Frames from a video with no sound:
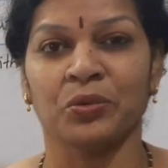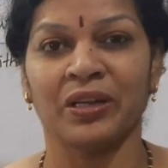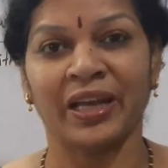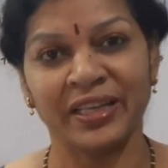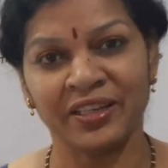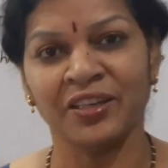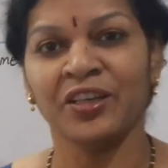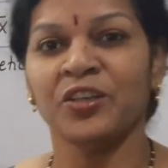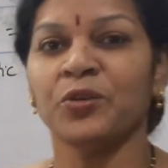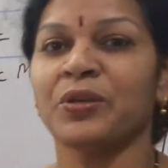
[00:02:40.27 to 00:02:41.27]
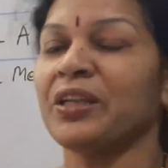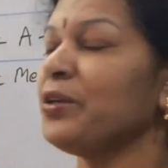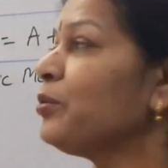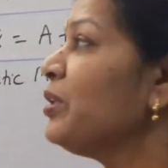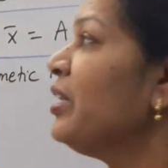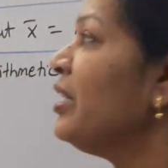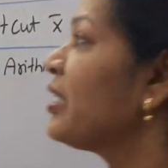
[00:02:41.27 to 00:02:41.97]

Like you can do the